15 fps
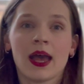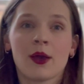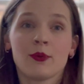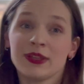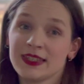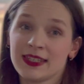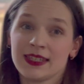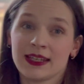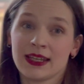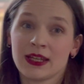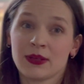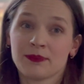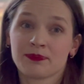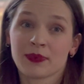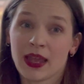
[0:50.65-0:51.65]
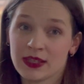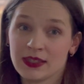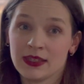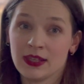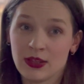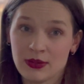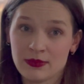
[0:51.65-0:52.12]
which
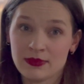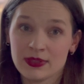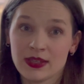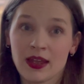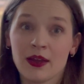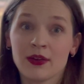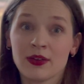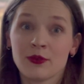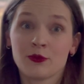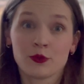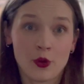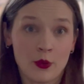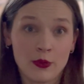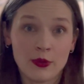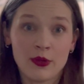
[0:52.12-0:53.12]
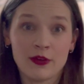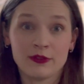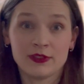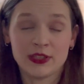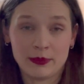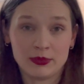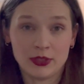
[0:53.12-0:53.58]
assumed a role of
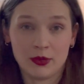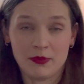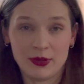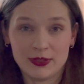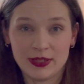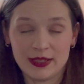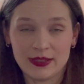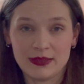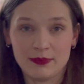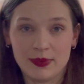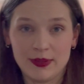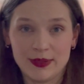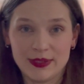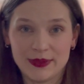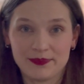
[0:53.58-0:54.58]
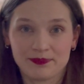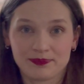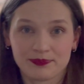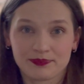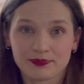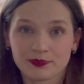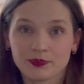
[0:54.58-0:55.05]
subject matter expert.
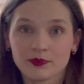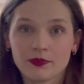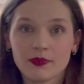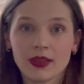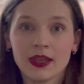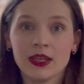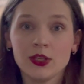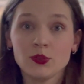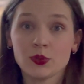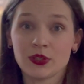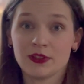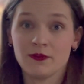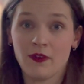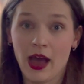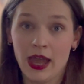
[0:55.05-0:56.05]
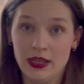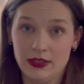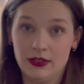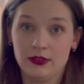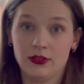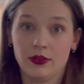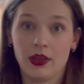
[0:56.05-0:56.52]
It was
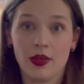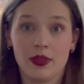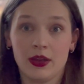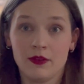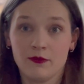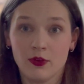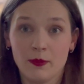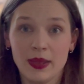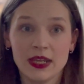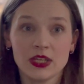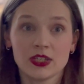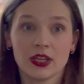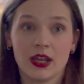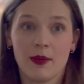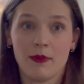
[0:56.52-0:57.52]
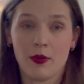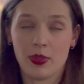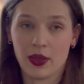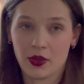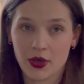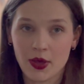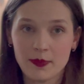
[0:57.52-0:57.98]
vital to gather information about
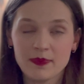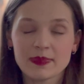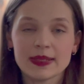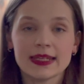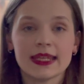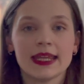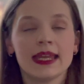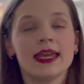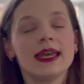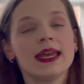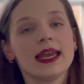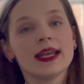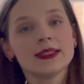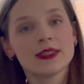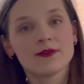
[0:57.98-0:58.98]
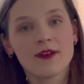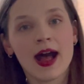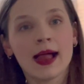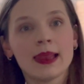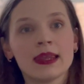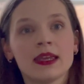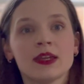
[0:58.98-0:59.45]
the company, its
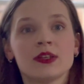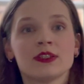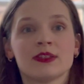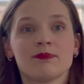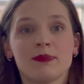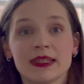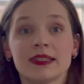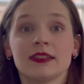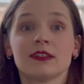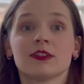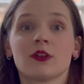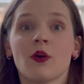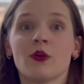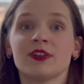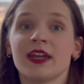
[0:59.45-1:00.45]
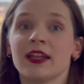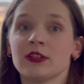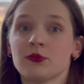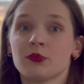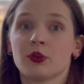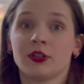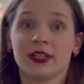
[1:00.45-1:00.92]
values, business goals, and
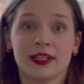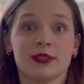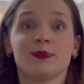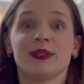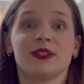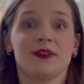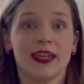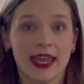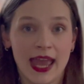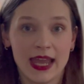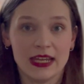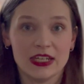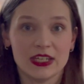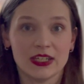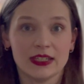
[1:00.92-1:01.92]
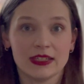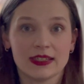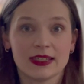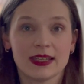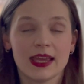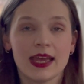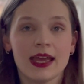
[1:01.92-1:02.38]
product
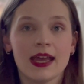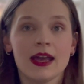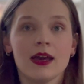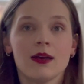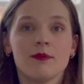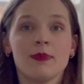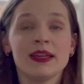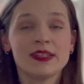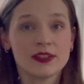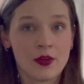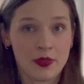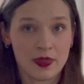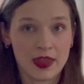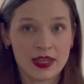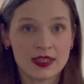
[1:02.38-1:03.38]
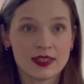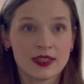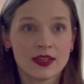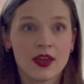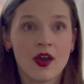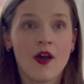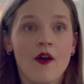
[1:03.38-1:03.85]
specifications. Based on this,
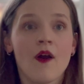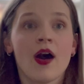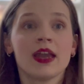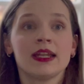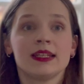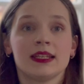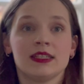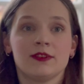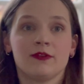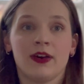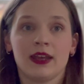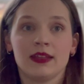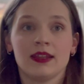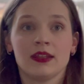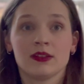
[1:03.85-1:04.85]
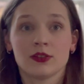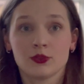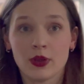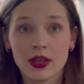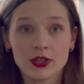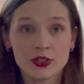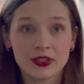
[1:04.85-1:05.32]
I identified the
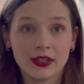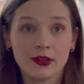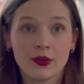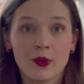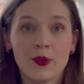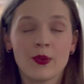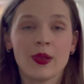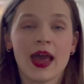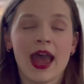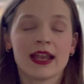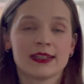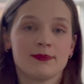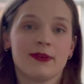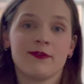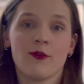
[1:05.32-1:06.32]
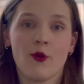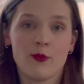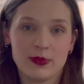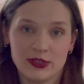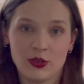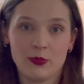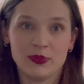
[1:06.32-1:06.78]
instructional goal and
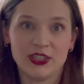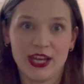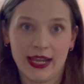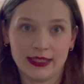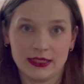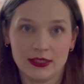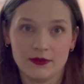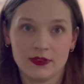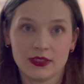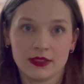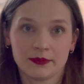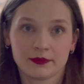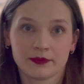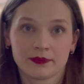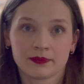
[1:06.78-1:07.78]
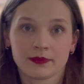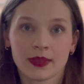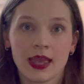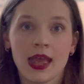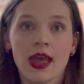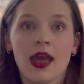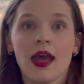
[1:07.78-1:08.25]
performance objectives.
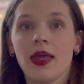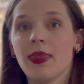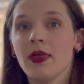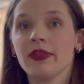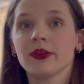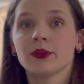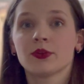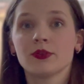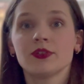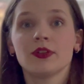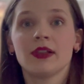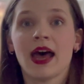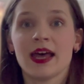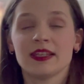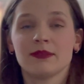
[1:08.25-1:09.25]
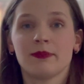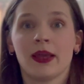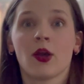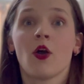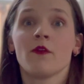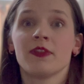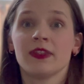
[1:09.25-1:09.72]
Another crucial aspect
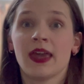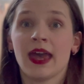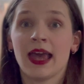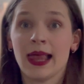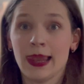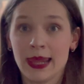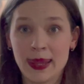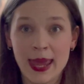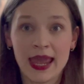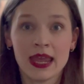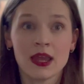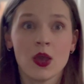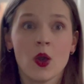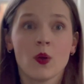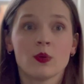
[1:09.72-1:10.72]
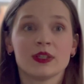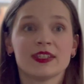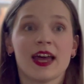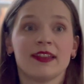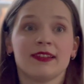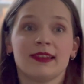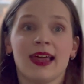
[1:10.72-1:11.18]
of the LMA was
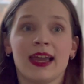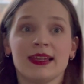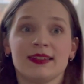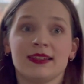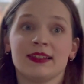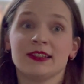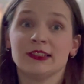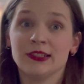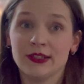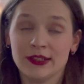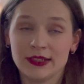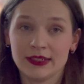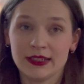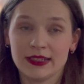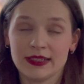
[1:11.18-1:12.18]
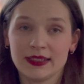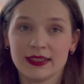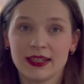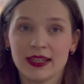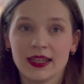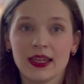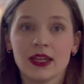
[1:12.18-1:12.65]
analyzing the learners.
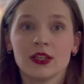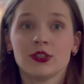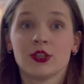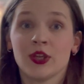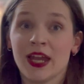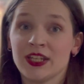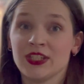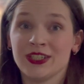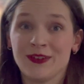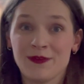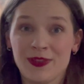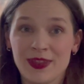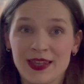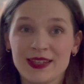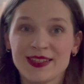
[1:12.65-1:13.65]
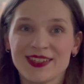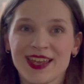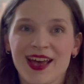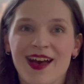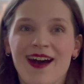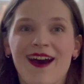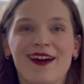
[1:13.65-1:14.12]
To achieve this,
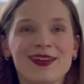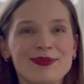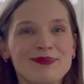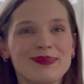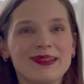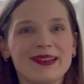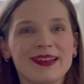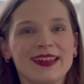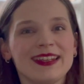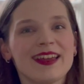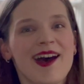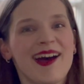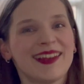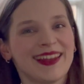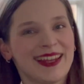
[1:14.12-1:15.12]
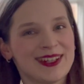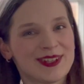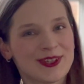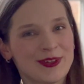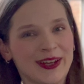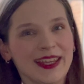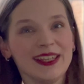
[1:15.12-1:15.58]
I employed an
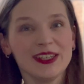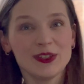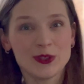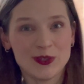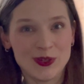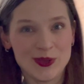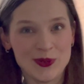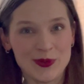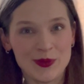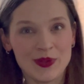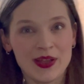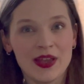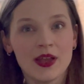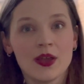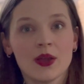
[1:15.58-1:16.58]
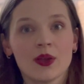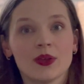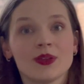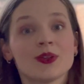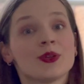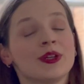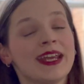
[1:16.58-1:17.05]
intriguing tool,
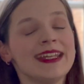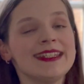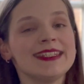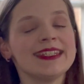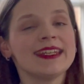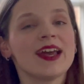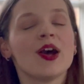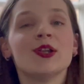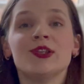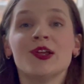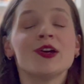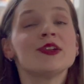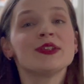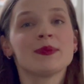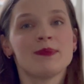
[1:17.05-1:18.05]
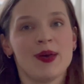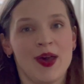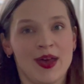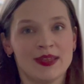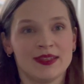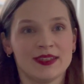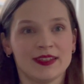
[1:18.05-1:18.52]
creating a learner
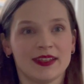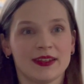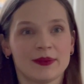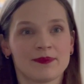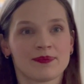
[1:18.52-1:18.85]
persona.